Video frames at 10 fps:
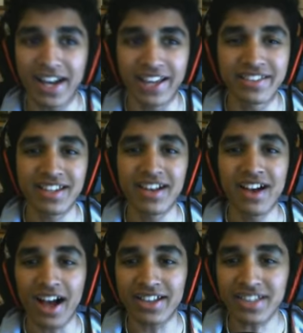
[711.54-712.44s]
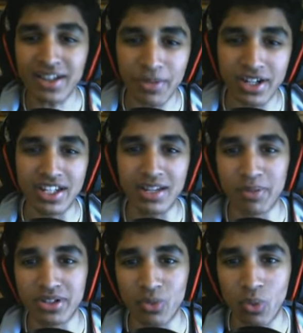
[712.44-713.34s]
guys, I think I'm gonna
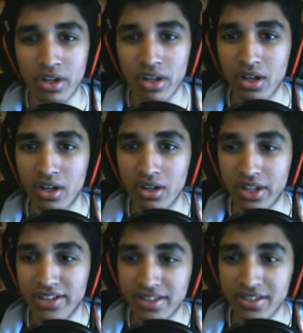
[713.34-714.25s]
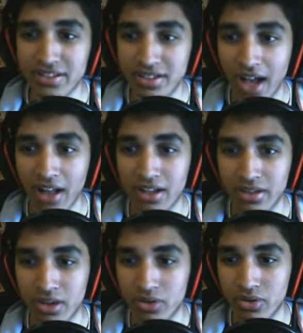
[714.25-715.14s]
keep it to what, like, this is solid,
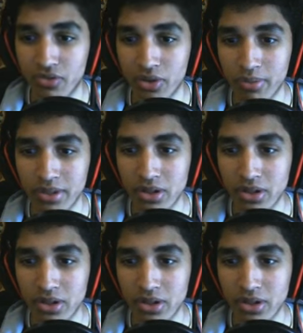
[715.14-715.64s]
though, you feel me?